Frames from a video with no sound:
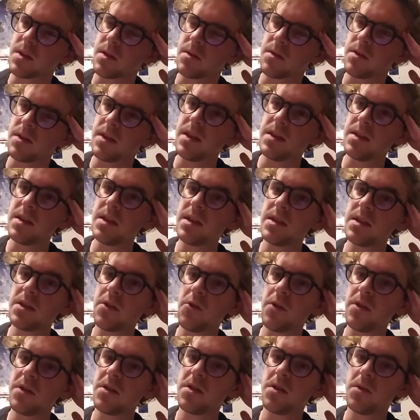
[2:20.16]
this is
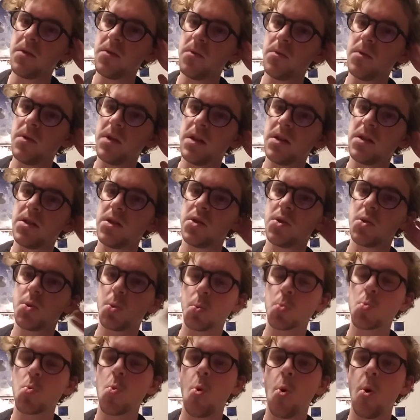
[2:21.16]
going to
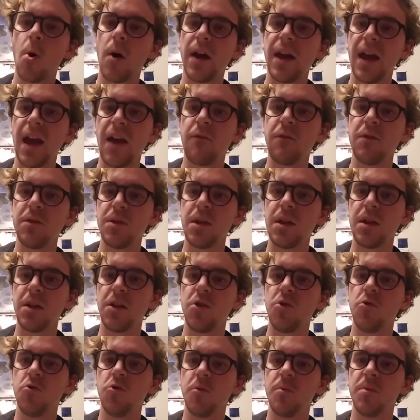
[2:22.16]
destroy everything
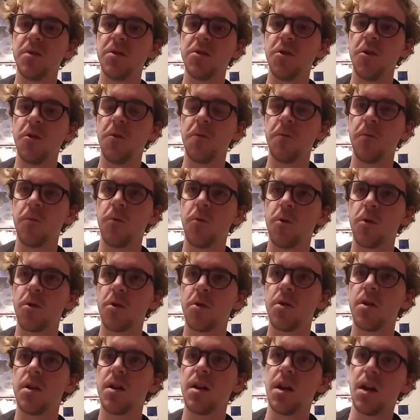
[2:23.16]
YouTube is known
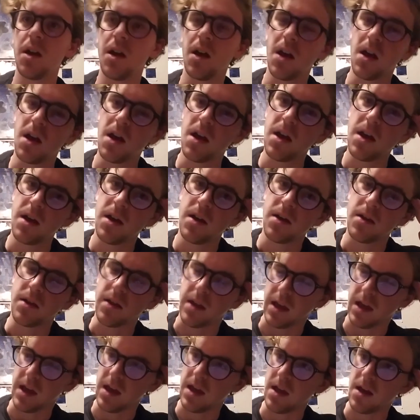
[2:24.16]
for.
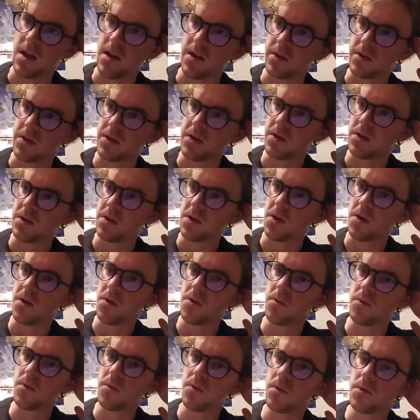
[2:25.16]

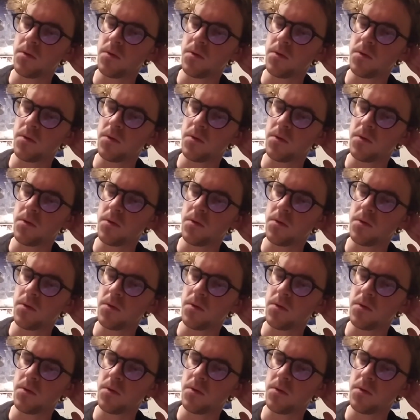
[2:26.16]
So,